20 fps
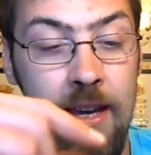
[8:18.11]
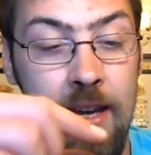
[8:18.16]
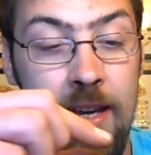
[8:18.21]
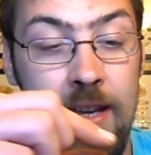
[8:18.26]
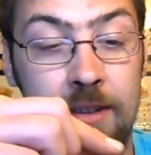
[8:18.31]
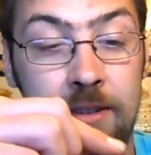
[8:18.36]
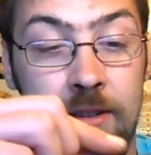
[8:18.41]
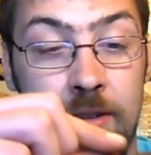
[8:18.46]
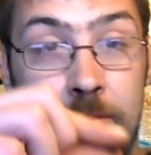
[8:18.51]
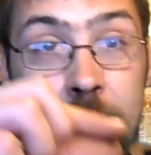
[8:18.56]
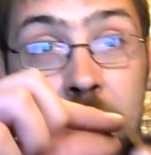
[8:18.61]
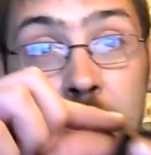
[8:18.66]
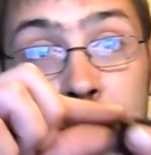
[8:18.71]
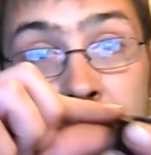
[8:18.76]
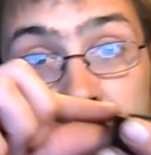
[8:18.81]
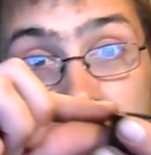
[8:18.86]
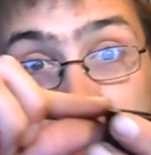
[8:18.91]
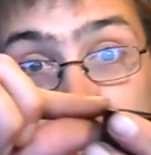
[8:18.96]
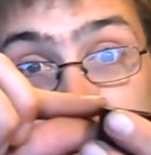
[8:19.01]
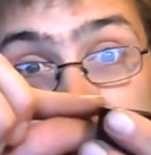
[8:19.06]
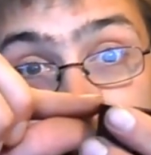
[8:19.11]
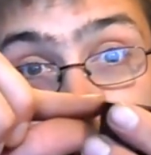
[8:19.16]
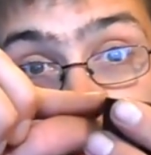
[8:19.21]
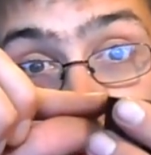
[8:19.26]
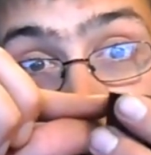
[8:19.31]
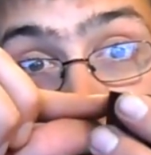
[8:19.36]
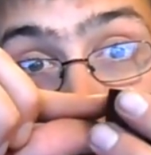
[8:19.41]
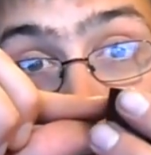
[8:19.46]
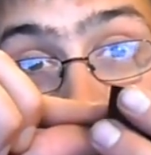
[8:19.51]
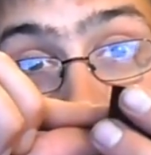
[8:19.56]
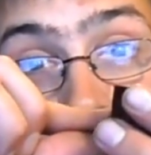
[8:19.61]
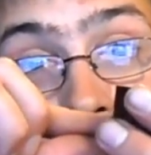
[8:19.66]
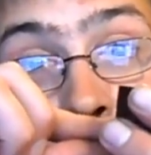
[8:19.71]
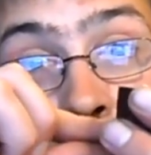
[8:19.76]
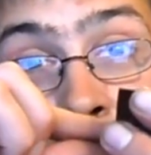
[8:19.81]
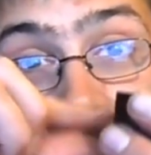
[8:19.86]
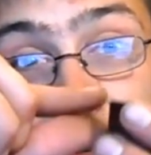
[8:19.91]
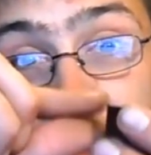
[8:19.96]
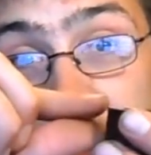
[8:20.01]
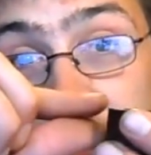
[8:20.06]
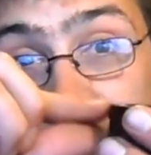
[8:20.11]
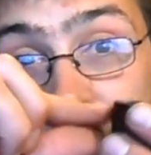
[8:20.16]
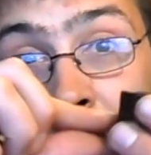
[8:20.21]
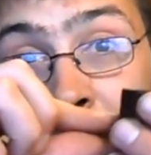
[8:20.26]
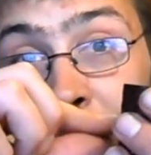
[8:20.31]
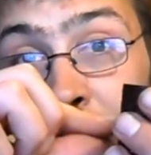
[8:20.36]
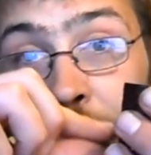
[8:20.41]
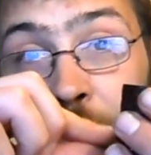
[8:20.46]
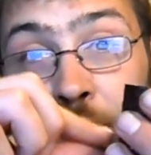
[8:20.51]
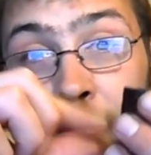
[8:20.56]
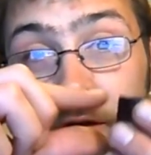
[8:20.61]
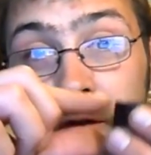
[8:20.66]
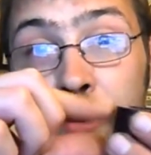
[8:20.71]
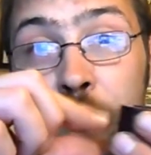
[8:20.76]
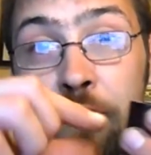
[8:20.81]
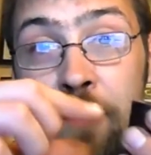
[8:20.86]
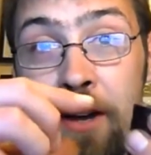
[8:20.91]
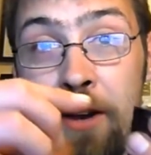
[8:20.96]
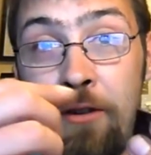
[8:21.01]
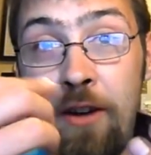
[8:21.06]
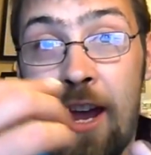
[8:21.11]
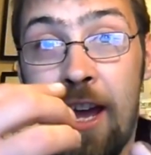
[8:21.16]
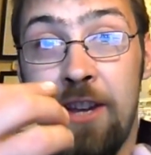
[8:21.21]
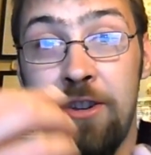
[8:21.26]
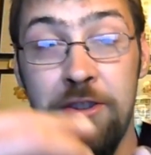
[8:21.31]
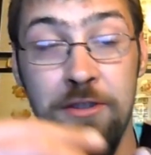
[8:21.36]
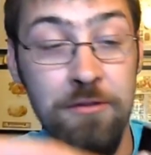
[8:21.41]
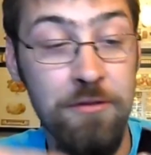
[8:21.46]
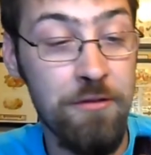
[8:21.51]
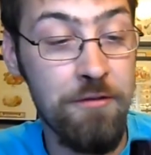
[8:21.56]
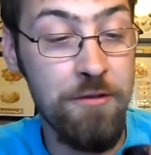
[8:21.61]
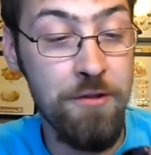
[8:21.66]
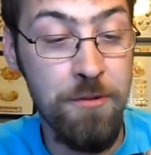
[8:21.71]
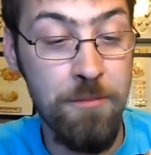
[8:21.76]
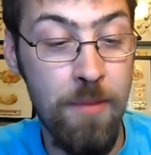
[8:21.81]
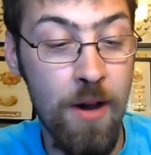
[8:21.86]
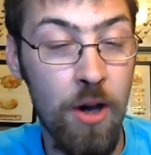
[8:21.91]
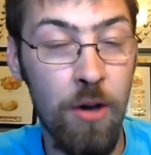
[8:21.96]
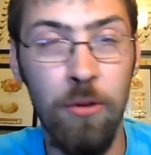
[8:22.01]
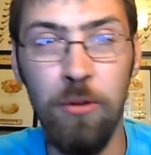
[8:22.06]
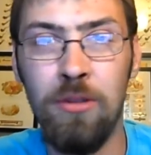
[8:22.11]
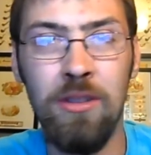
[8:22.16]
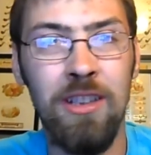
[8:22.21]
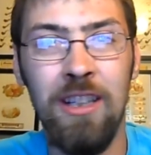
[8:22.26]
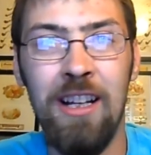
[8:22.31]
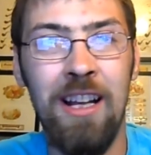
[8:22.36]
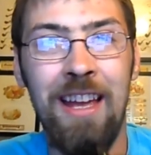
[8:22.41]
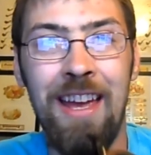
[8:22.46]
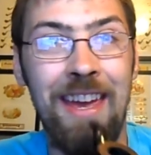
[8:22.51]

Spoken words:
is doing them in these small little bunches to have sort of 4 variations through the bowl.